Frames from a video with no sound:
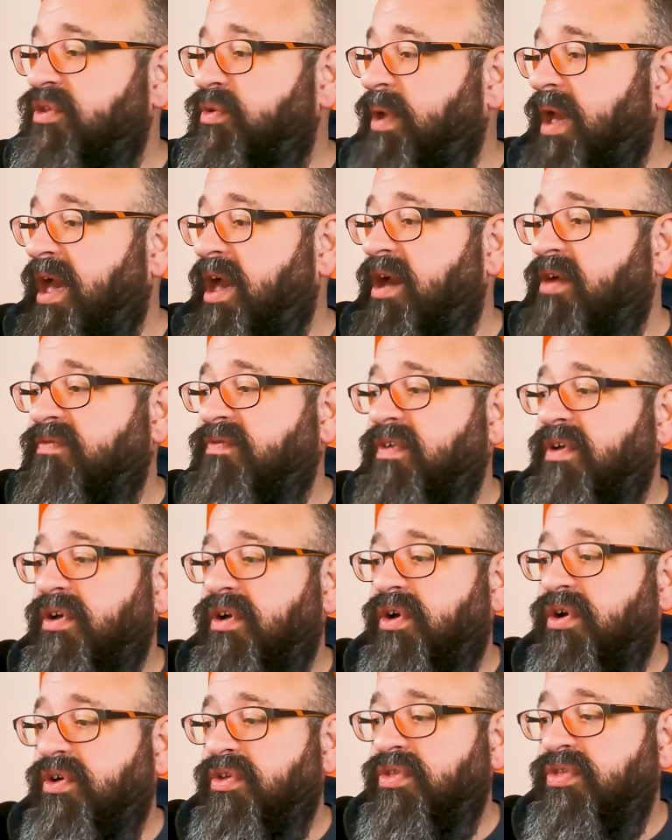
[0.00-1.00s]
You have
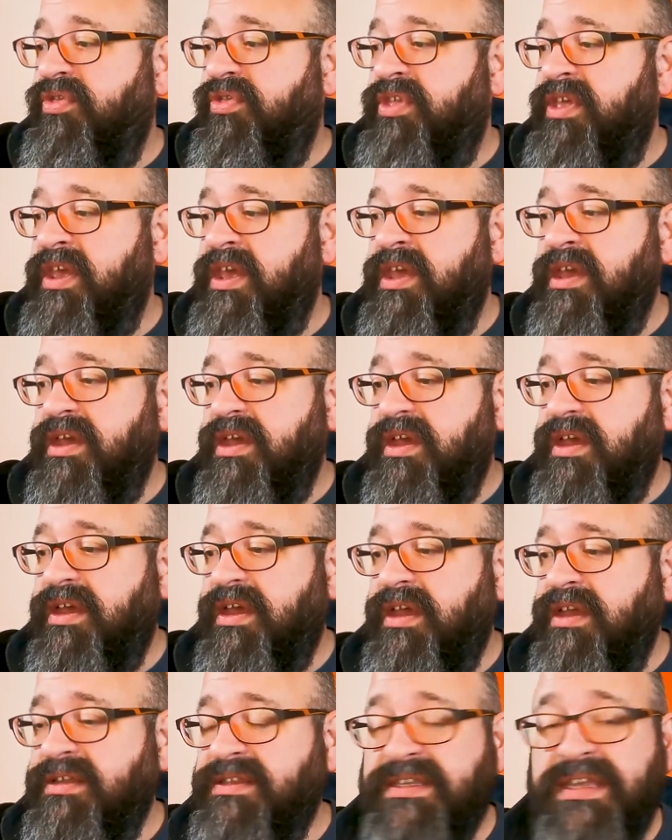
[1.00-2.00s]
the
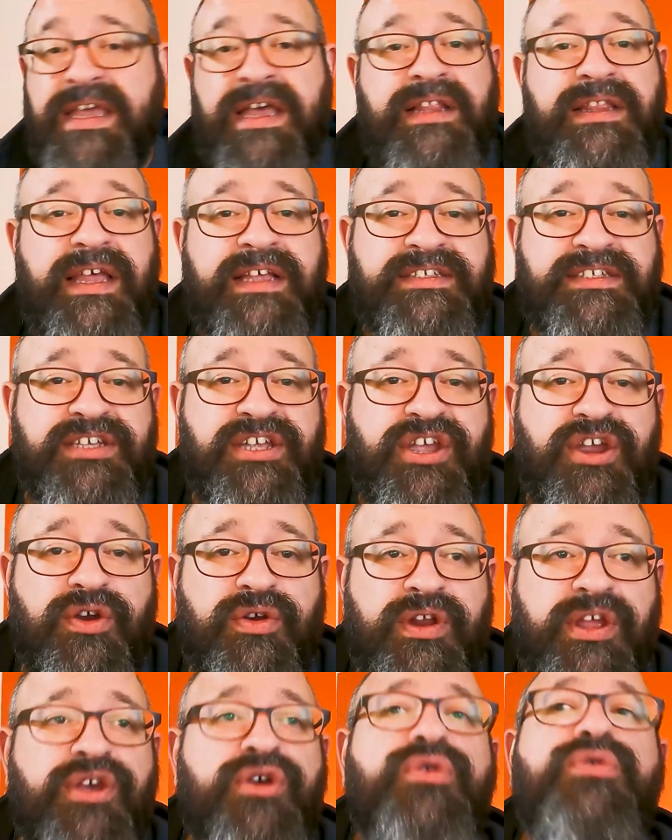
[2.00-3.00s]
TLS
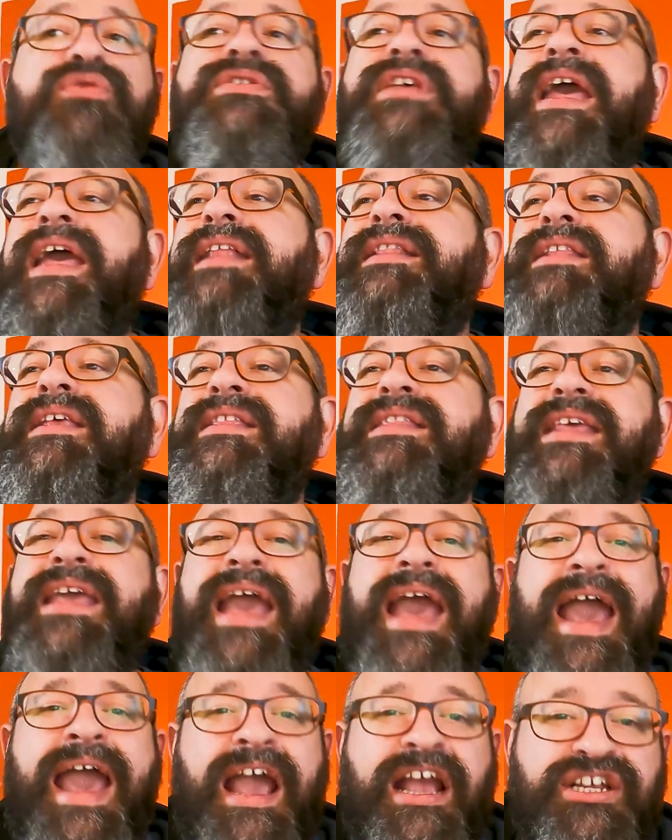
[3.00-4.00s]
security, who's handling
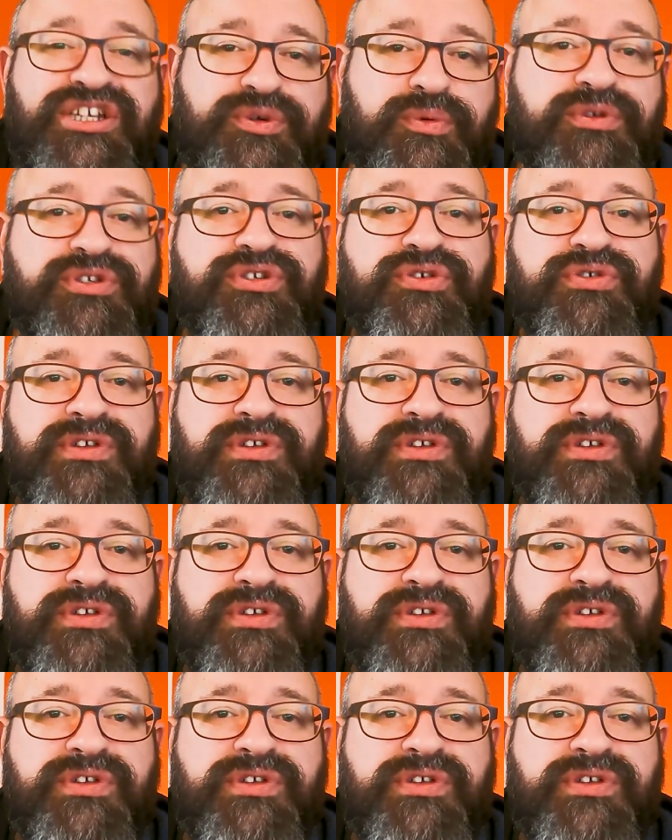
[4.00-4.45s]
the actual